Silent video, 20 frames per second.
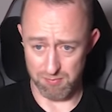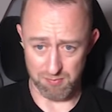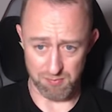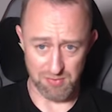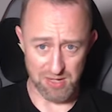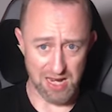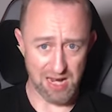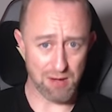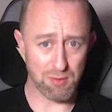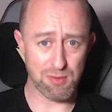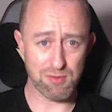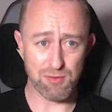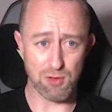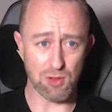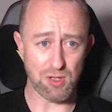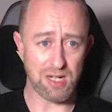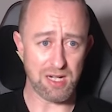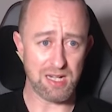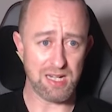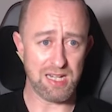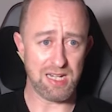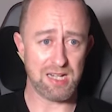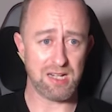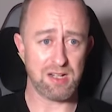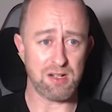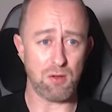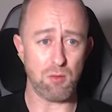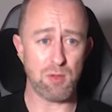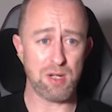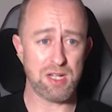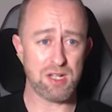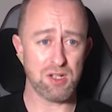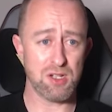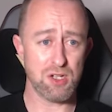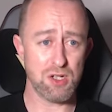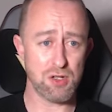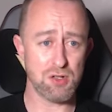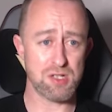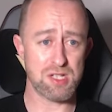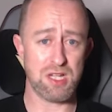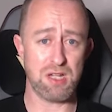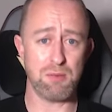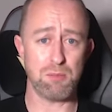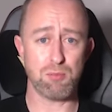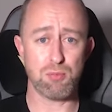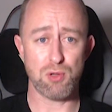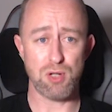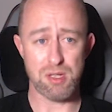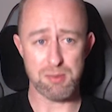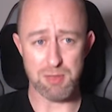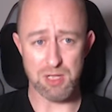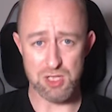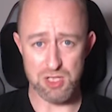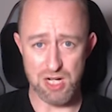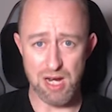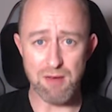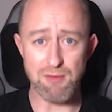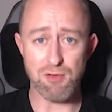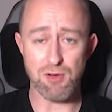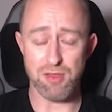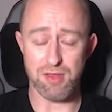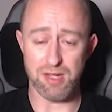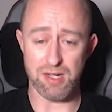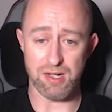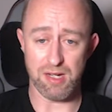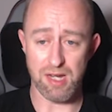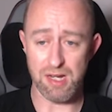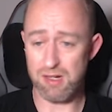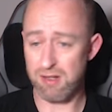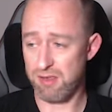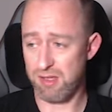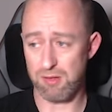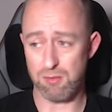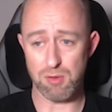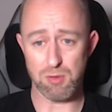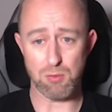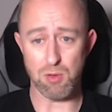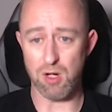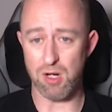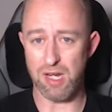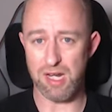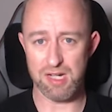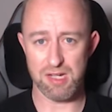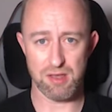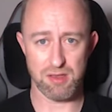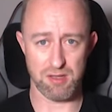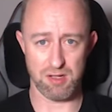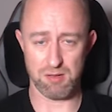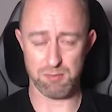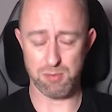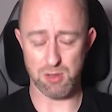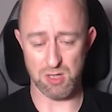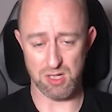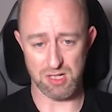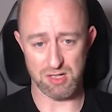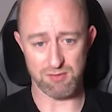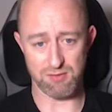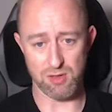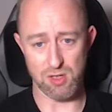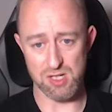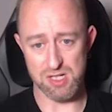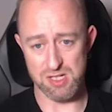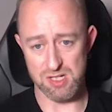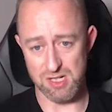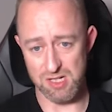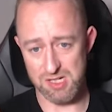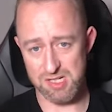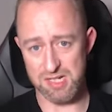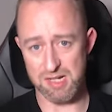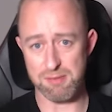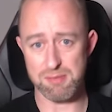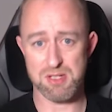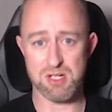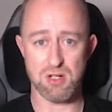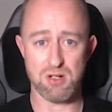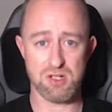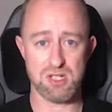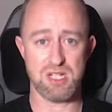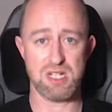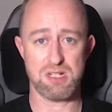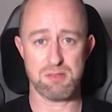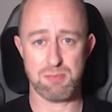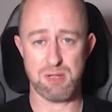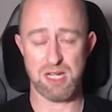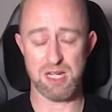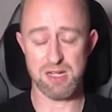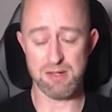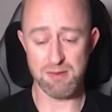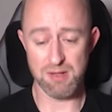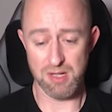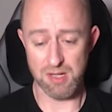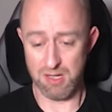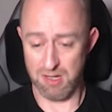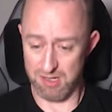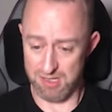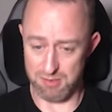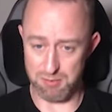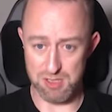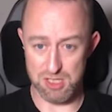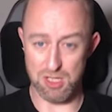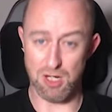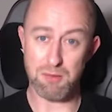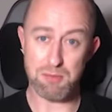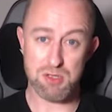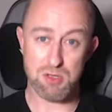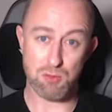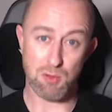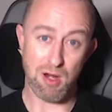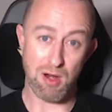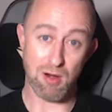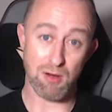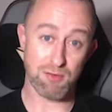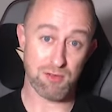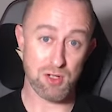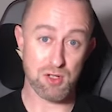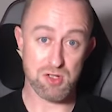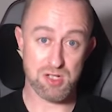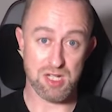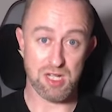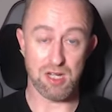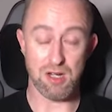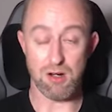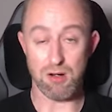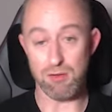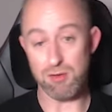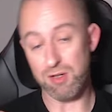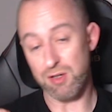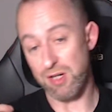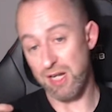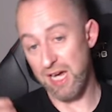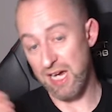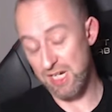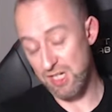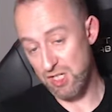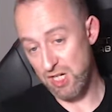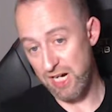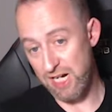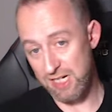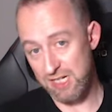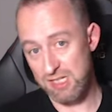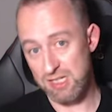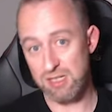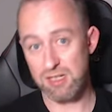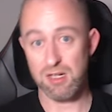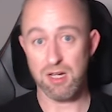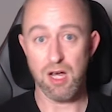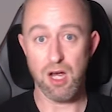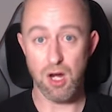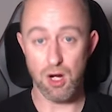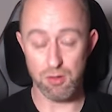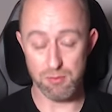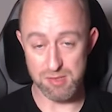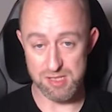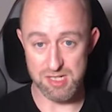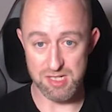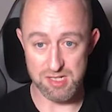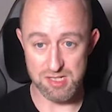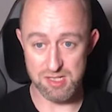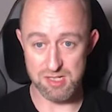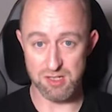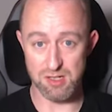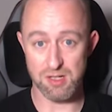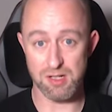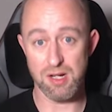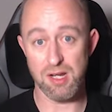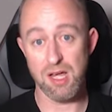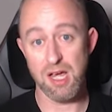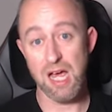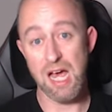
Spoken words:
Now we've got that link, we can use it in pretty much everything, anything we want, any third-party device that accepts RTSP. Some examples where I've used it are on Ajax, Home Assistant,